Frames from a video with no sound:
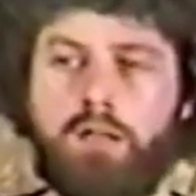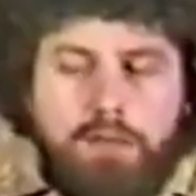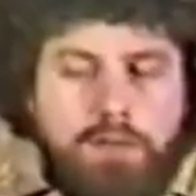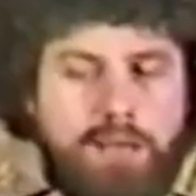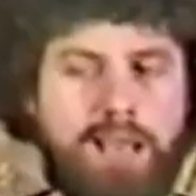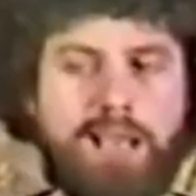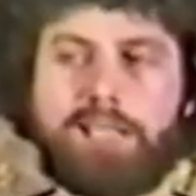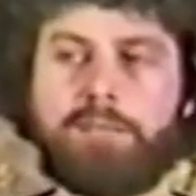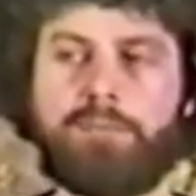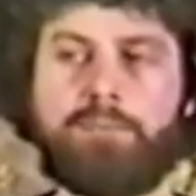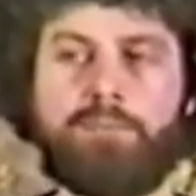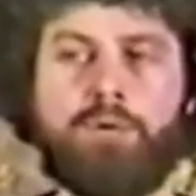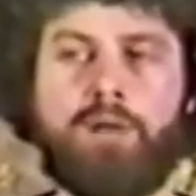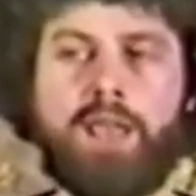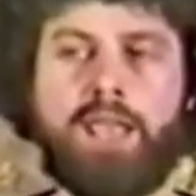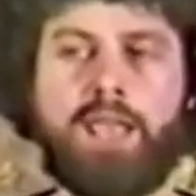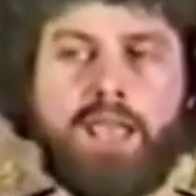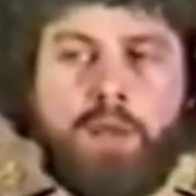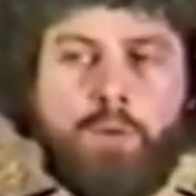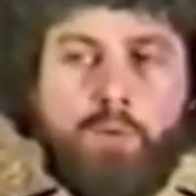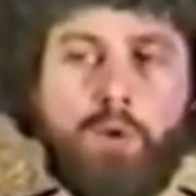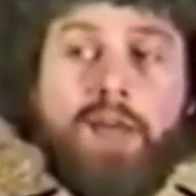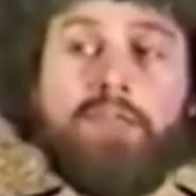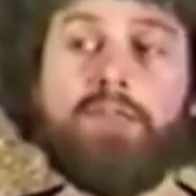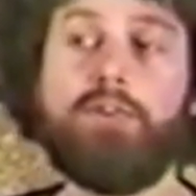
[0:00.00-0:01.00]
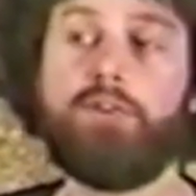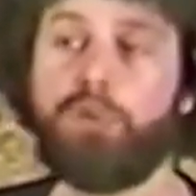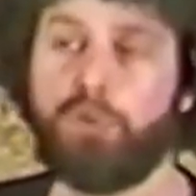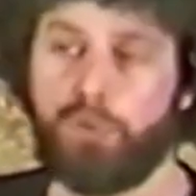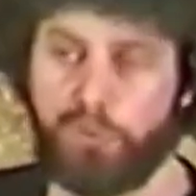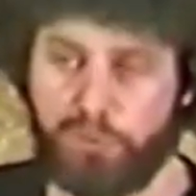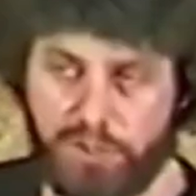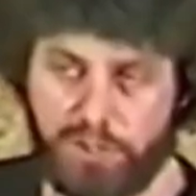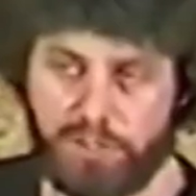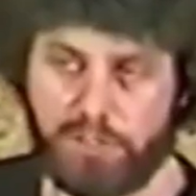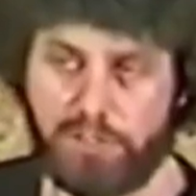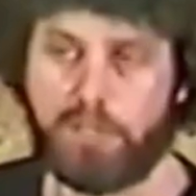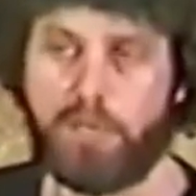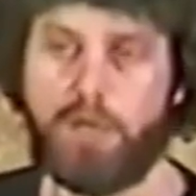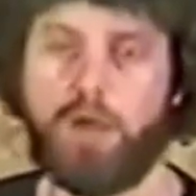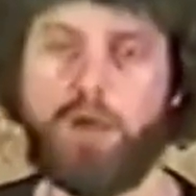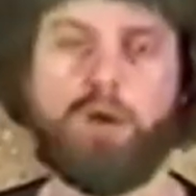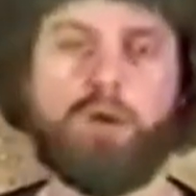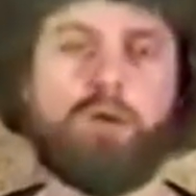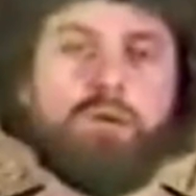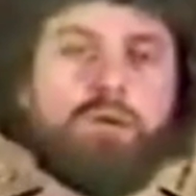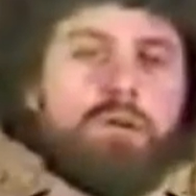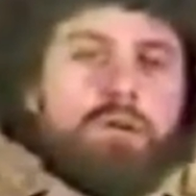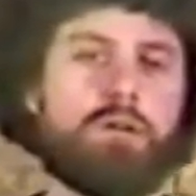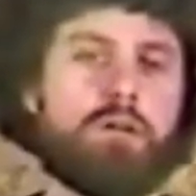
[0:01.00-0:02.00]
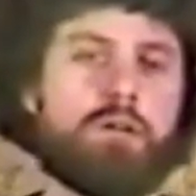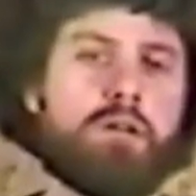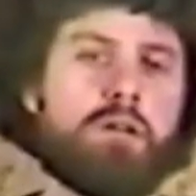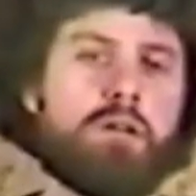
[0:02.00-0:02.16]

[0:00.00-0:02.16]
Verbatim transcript: not to pray whether you should go.